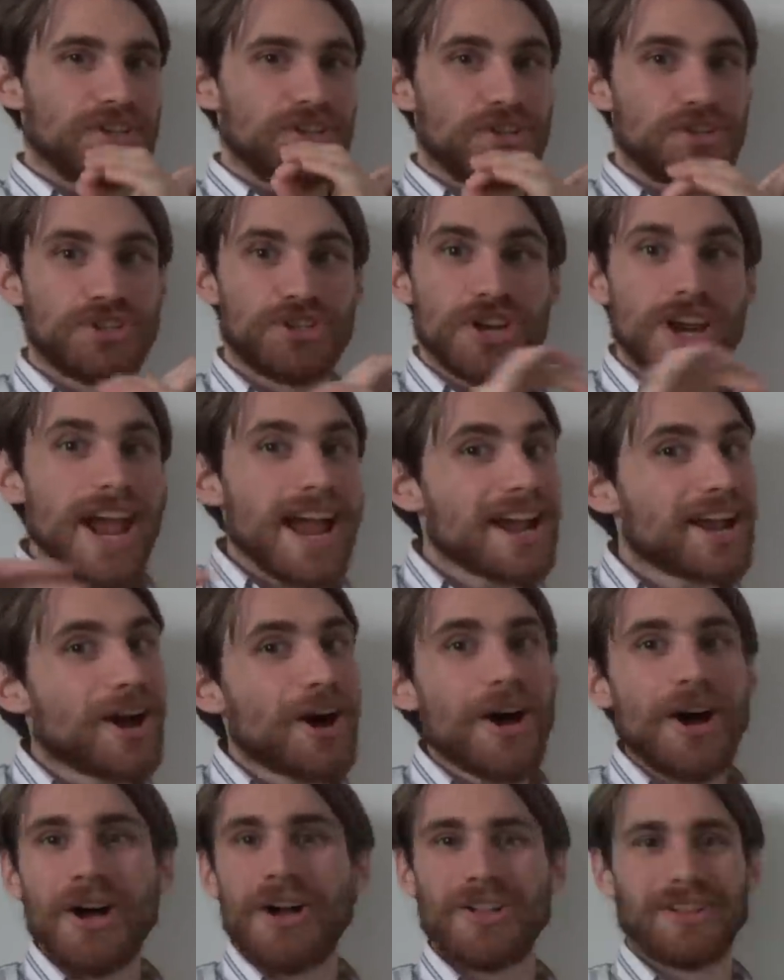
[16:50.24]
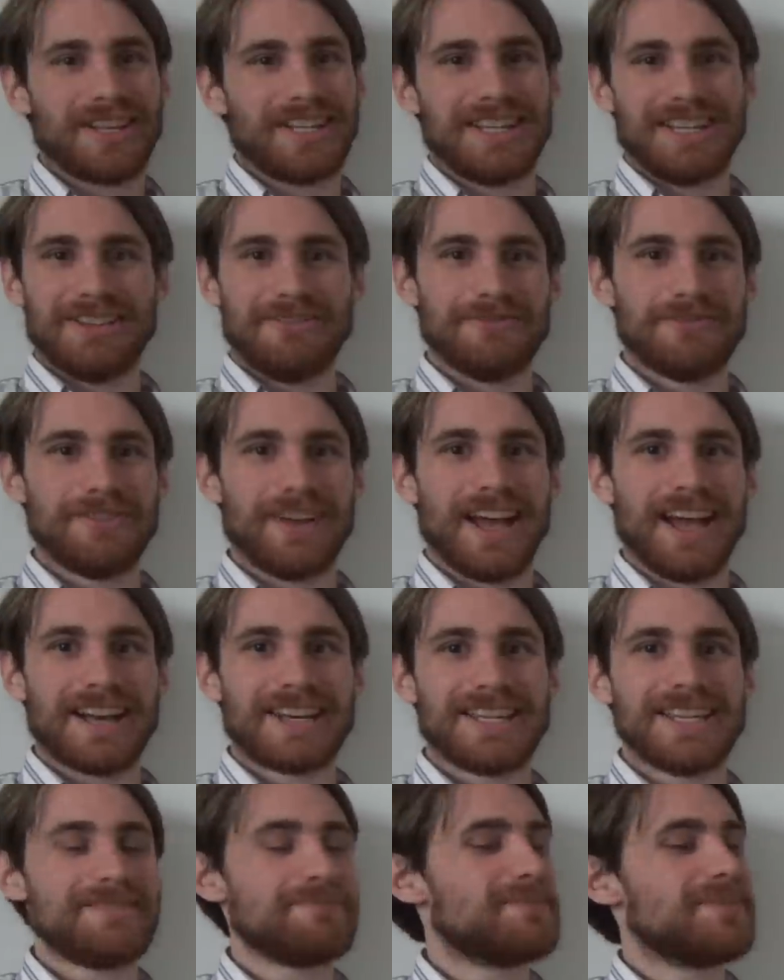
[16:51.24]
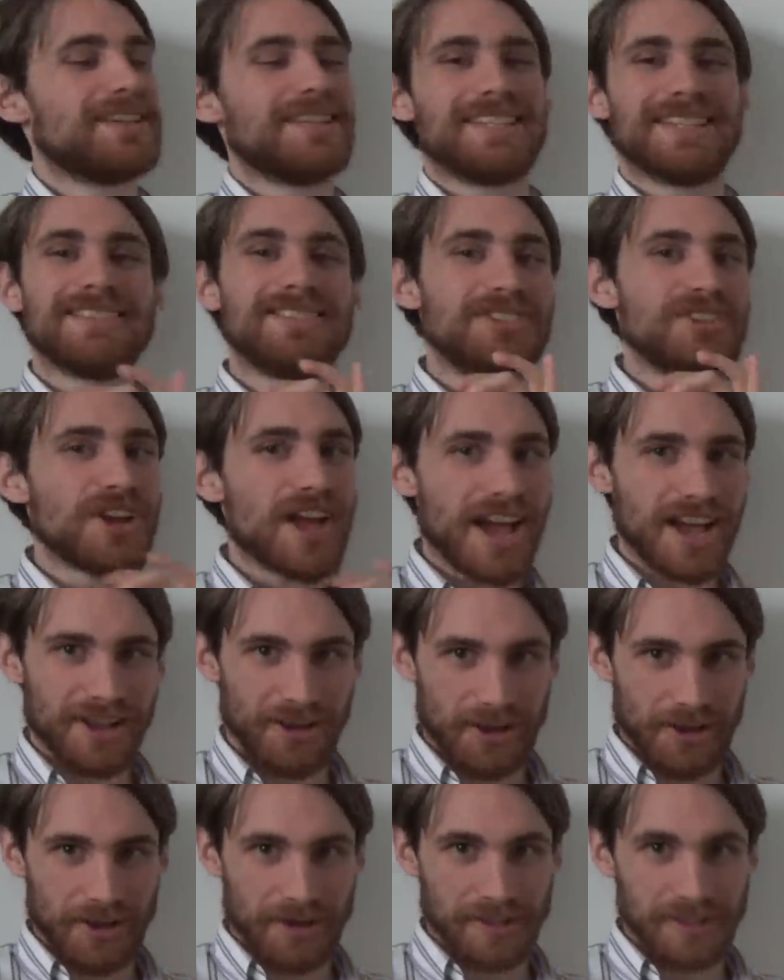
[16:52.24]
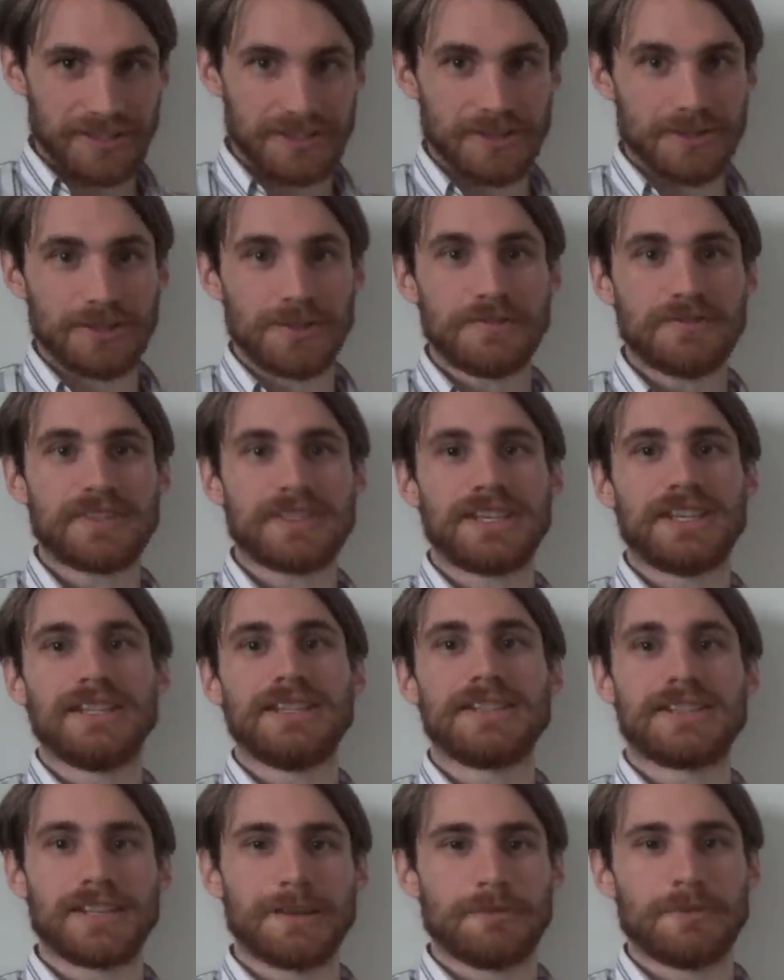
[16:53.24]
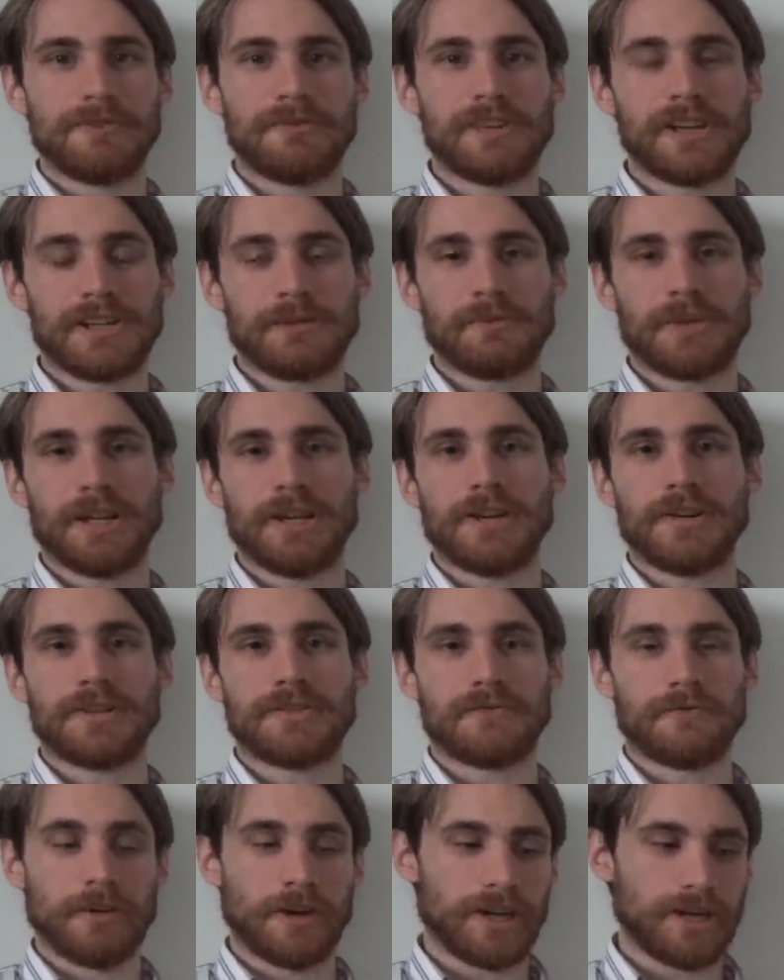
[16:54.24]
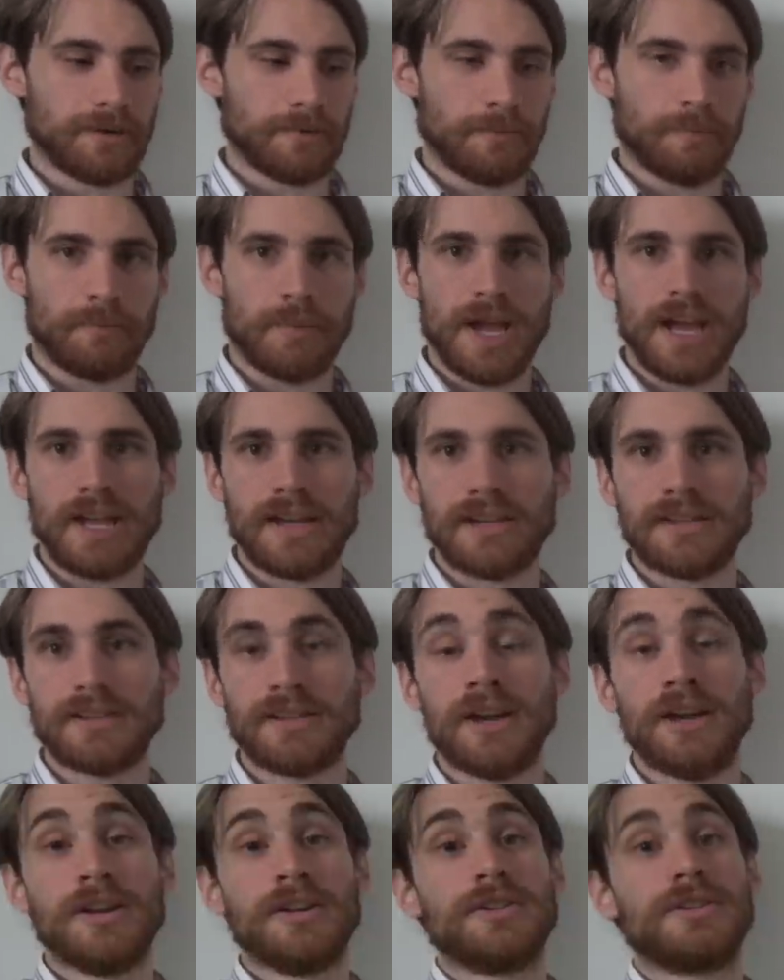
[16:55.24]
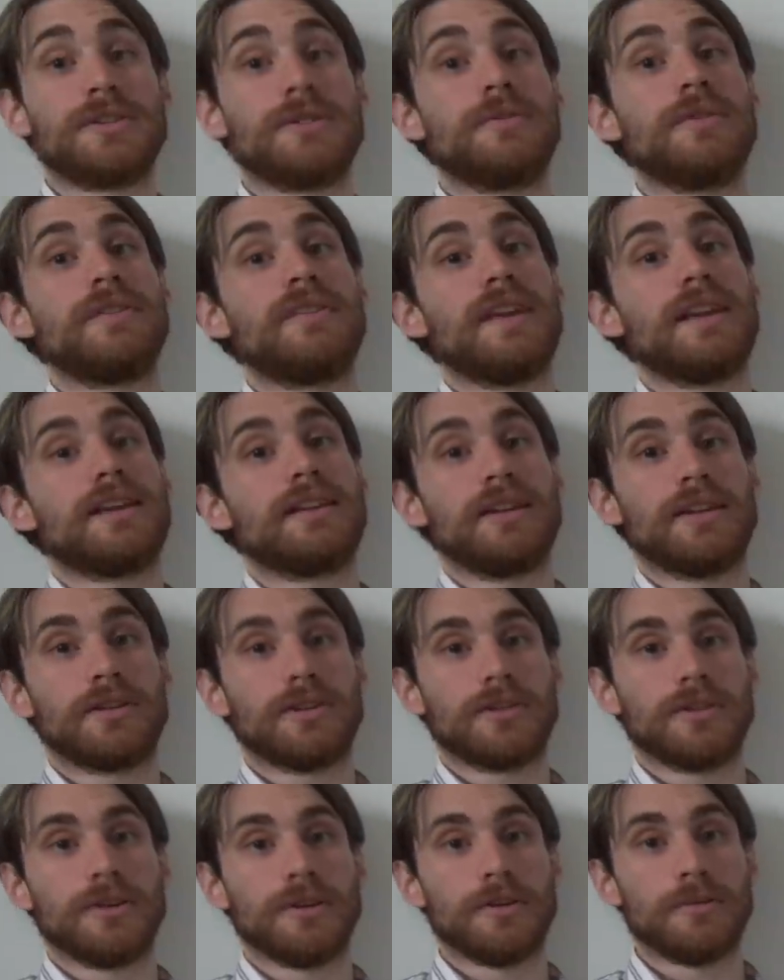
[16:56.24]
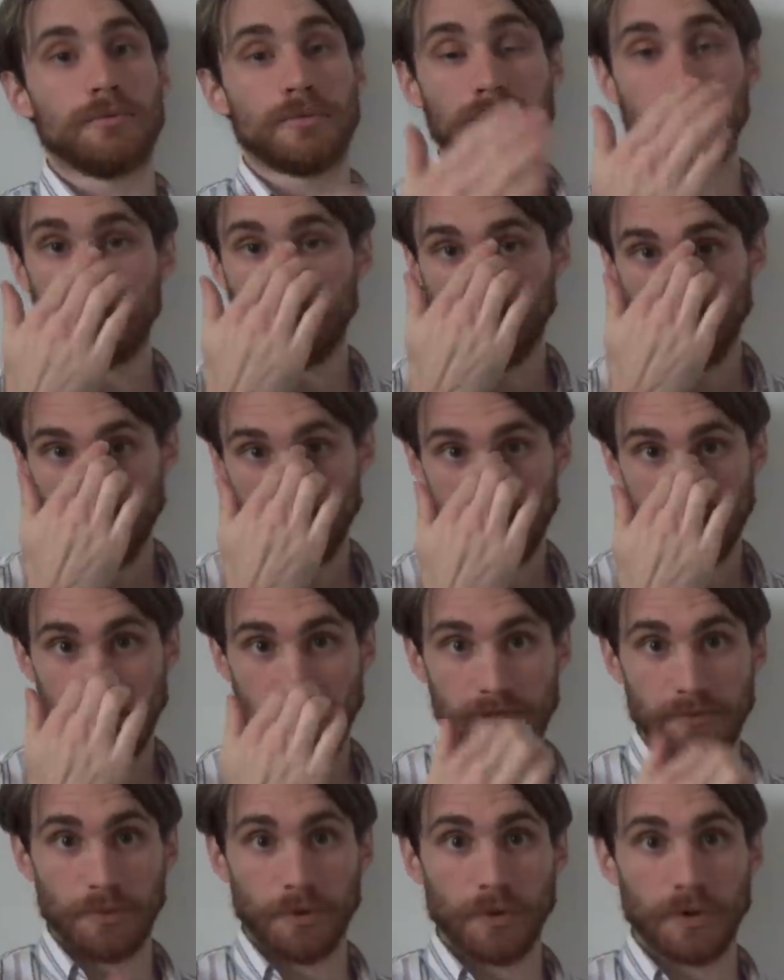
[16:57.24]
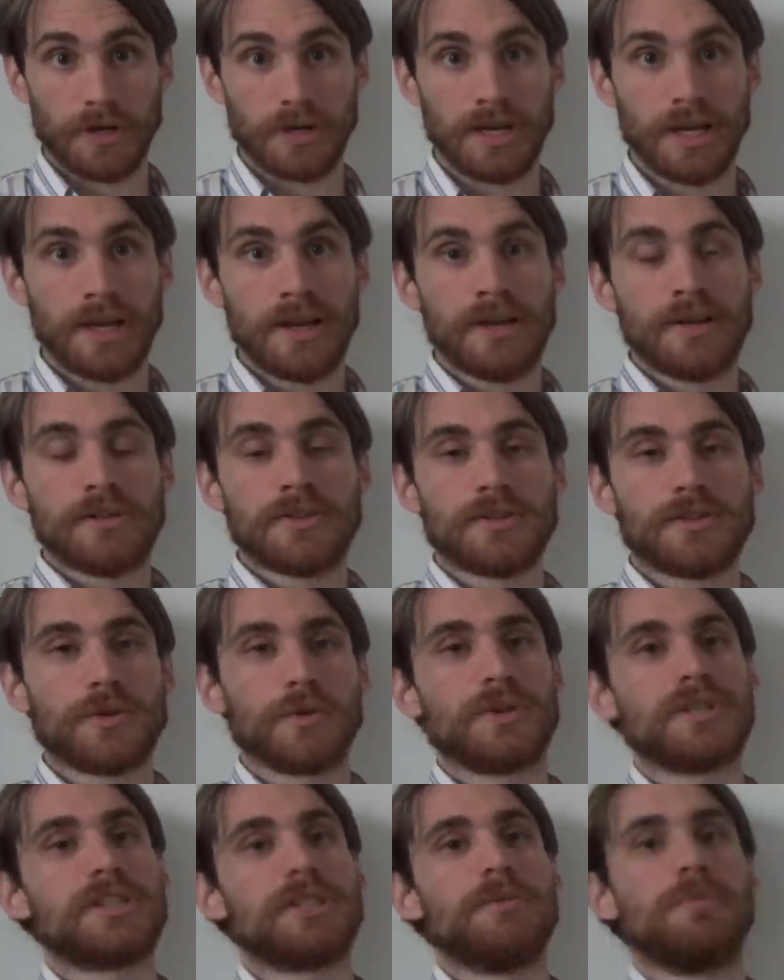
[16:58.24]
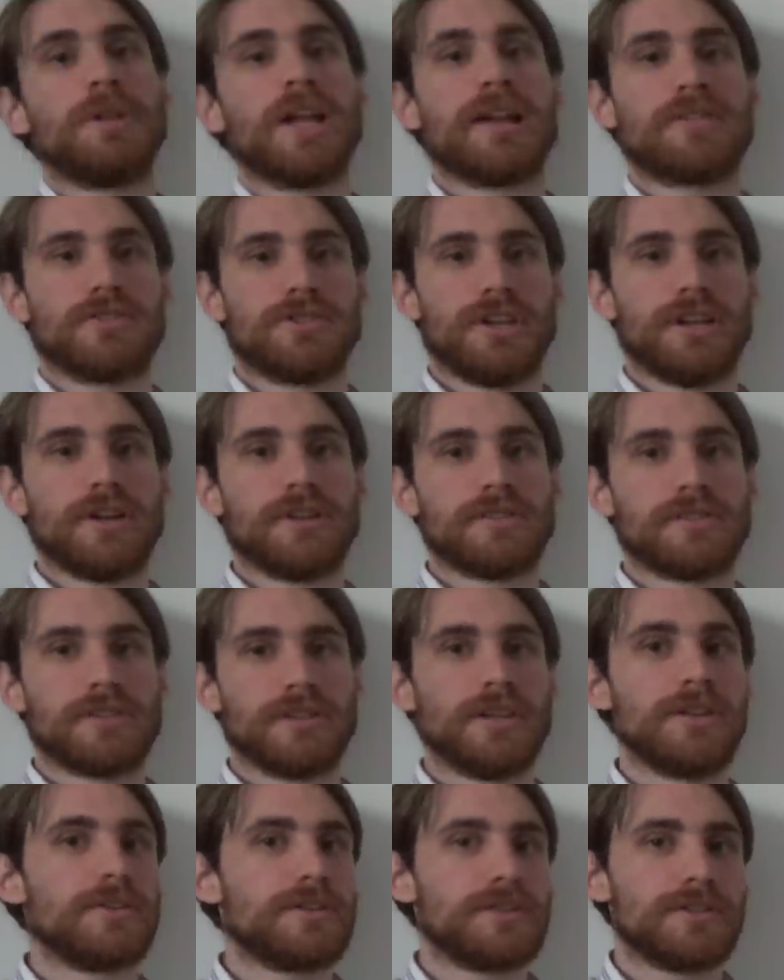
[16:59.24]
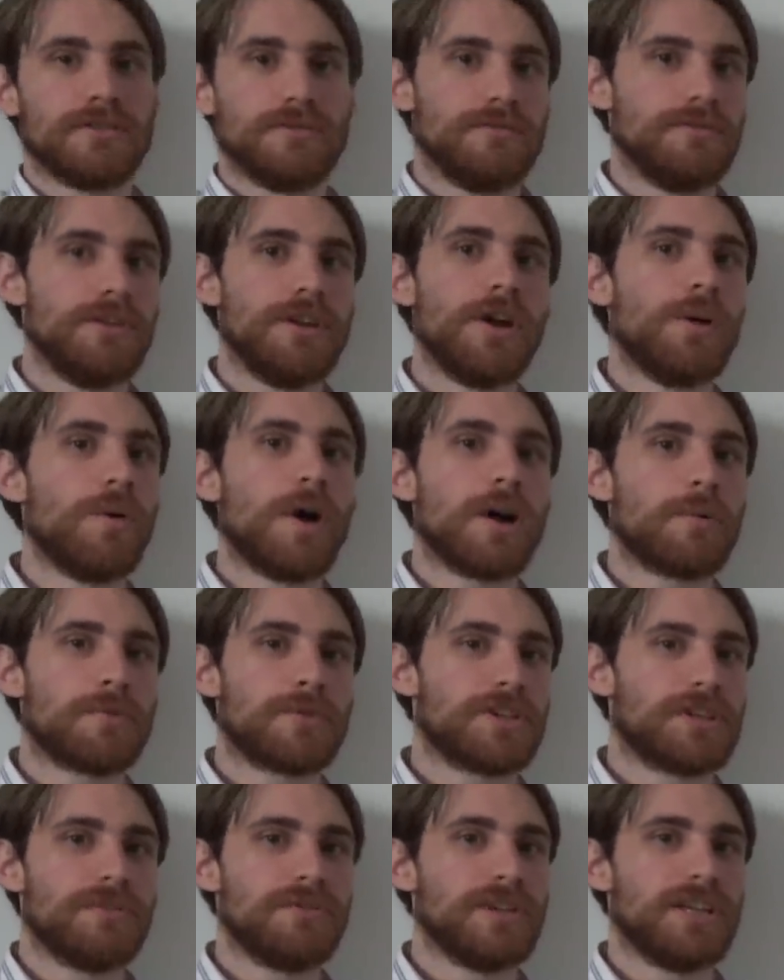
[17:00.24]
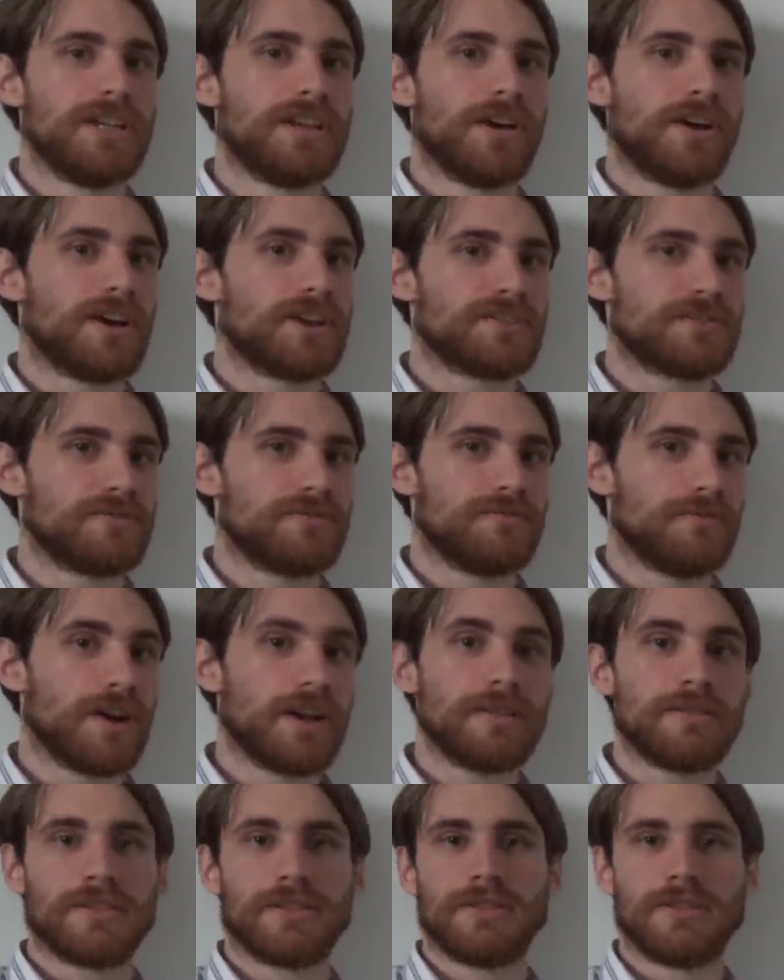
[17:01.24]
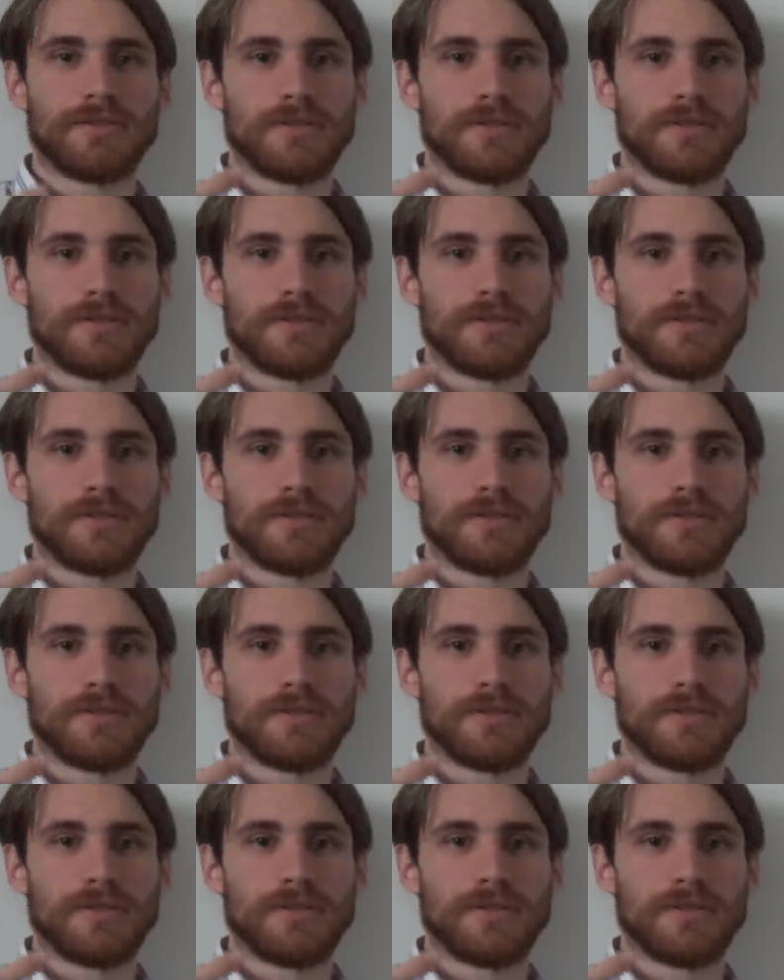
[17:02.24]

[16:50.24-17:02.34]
Jackal in Infect. It means Jackal, and so you've seen some Infect players run Bant so that they can include mainboard or sideboard Swords to Plowshares. There's no opportunity cost, right?